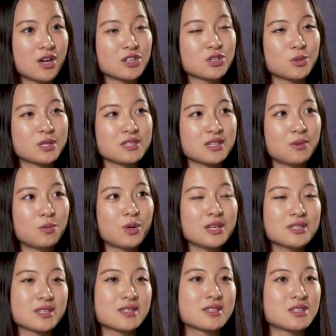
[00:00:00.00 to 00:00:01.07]
So in some
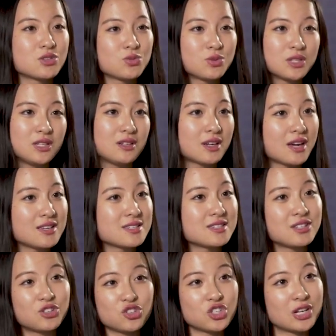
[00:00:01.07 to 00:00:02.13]
ways, it's this really
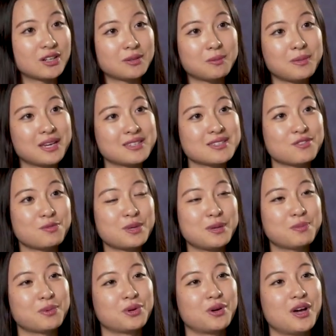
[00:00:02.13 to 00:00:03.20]
nice synergetic mix of
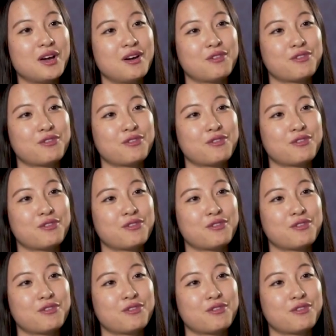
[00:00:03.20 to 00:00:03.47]
people